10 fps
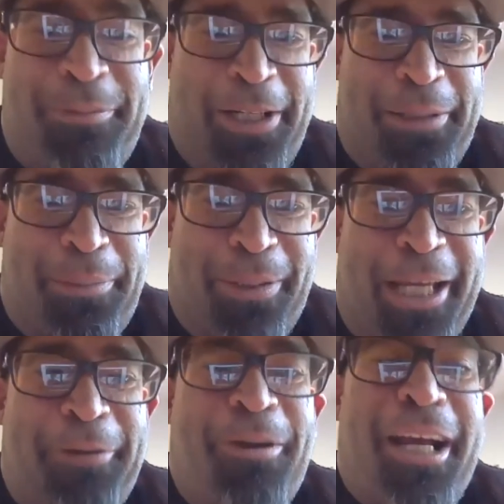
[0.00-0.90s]
me into
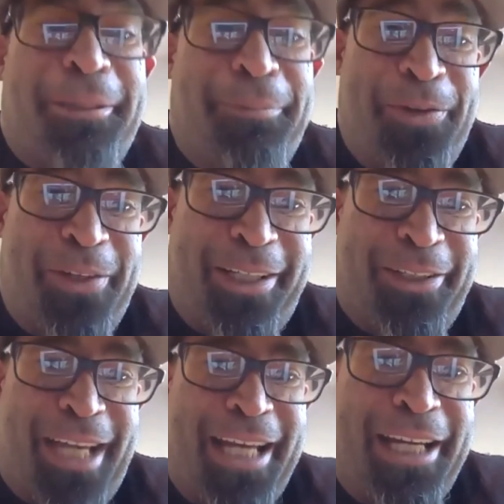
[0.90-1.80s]
playing rock music
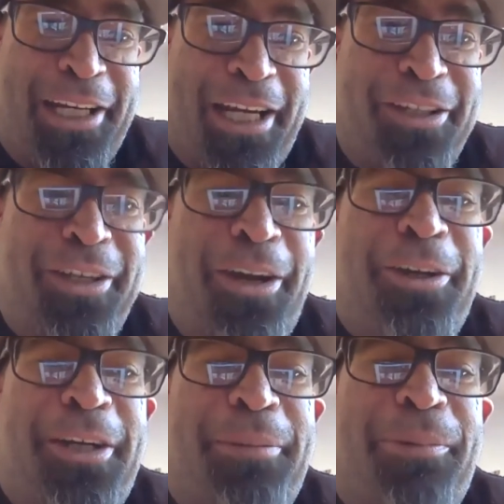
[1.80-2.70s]
because I
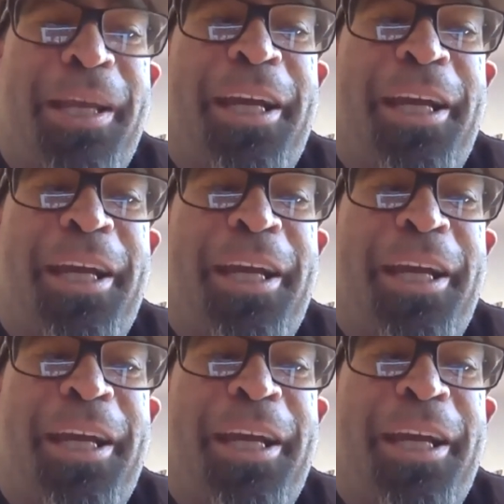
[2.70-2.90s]
started up playing